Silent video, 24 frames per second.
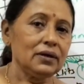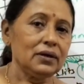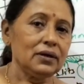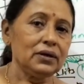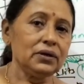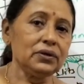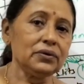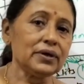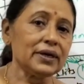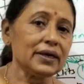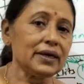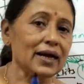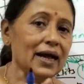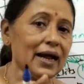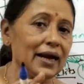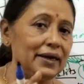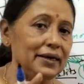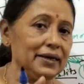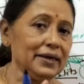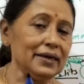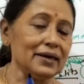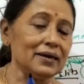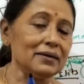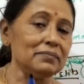Your
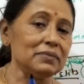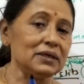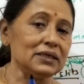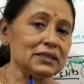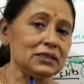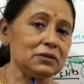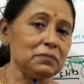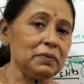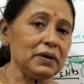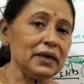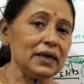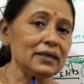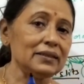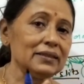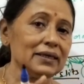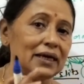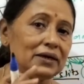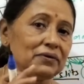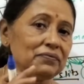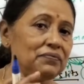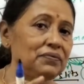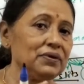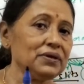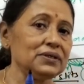idea must be
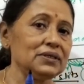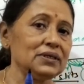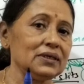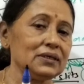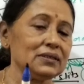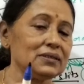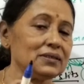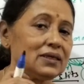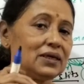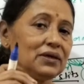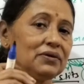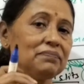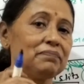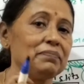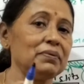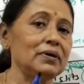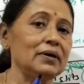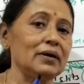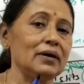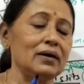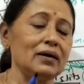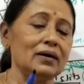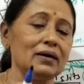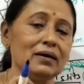that fishes give
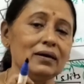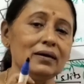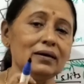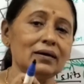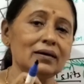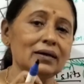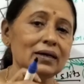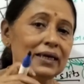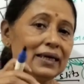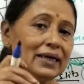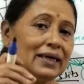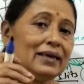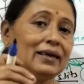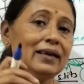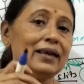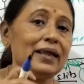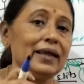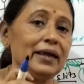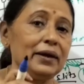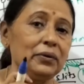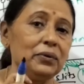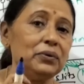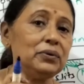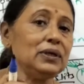uh,
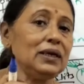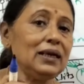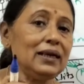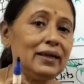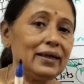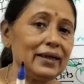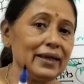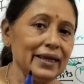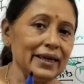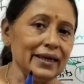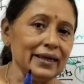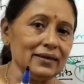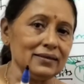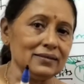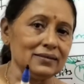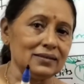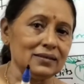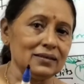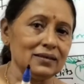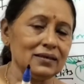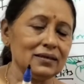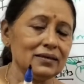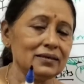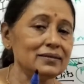lay only eggs.
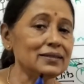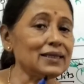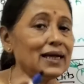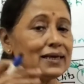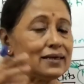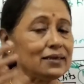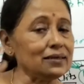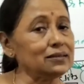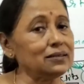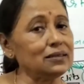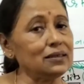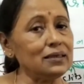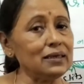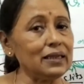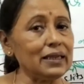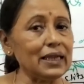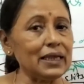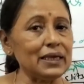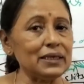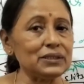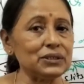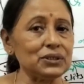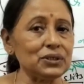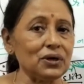That is in
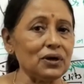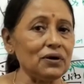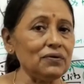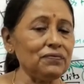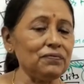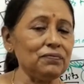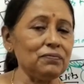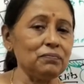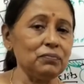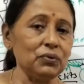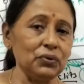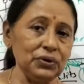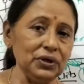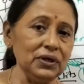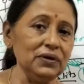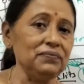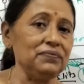case of bony